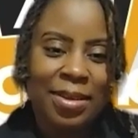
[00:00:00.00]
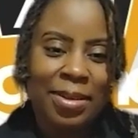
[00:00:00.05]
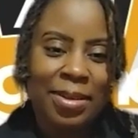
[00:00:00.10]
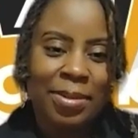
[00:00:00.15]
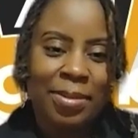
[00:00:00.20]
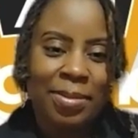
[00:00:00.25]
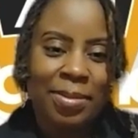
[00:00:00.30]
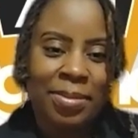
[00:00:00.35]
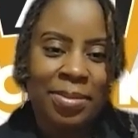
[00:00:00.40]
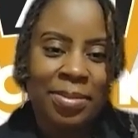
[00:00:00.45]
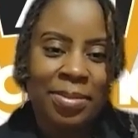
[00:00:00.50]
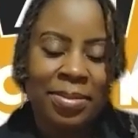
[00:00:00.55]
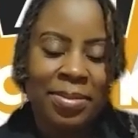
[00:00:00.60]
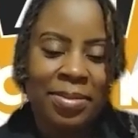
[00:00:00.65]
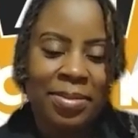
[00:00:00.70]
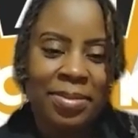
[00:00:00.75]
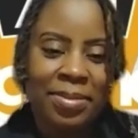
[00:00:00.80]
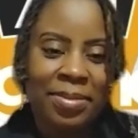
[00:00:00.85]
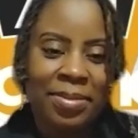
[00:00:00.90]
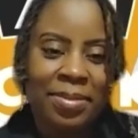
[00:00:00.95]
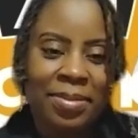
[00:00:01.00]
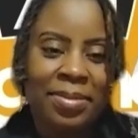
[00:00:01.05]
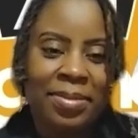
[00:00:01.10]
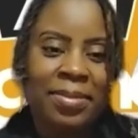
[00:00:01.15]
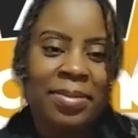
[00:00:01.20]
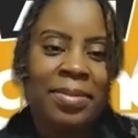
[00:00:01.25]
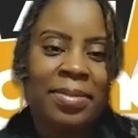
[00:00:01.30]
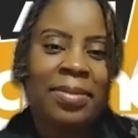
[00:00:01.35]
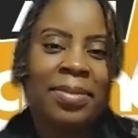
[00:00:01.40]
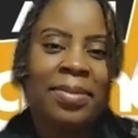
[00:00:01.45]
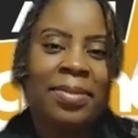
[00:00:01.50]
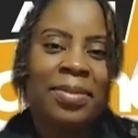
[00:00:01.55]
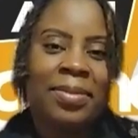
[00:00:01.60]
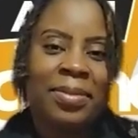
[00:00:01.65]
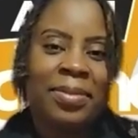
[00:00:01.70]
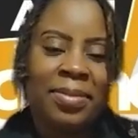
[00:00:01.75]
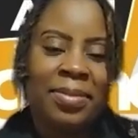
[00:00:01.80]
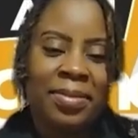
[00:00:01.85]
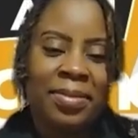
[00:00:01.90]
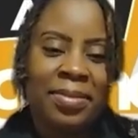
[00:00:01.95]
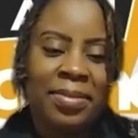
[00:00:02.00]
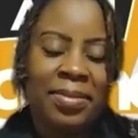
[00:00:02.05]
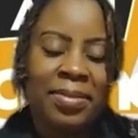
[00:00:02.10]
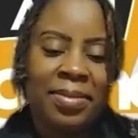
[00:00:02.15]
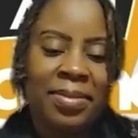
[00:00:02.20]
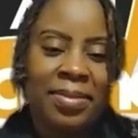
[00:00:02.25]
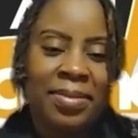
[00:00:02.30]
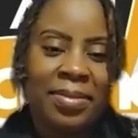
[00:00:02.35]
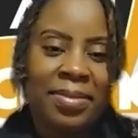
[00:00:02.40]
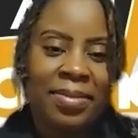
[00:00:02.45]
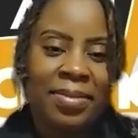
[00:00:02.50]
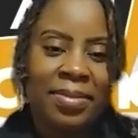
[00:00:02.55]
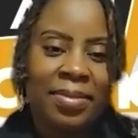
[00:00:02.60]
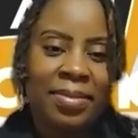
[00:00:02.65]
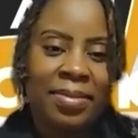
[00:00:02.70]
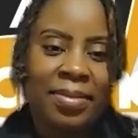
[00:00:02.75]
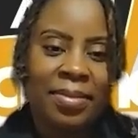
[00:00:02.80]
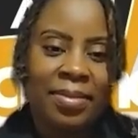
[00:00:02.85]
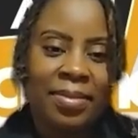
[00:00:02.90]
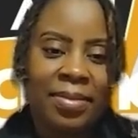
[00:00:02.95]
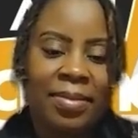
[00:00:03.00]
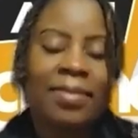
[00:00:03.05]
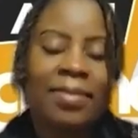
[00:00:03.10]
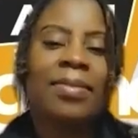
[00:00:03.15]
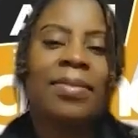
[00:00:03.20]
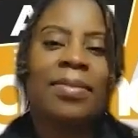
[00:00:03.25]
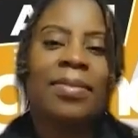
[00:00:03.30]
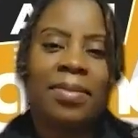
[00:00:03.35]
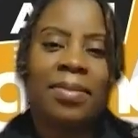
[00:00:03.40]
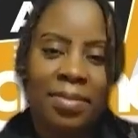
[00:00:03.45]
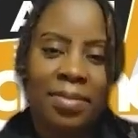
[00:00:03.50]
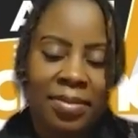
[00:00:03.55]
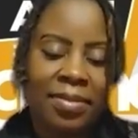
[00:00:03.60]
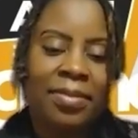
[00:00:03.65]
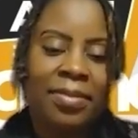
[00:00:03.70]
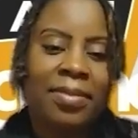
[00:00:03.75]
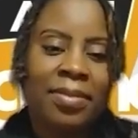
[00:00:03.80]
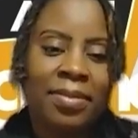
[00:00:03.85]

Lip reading: (not speaking)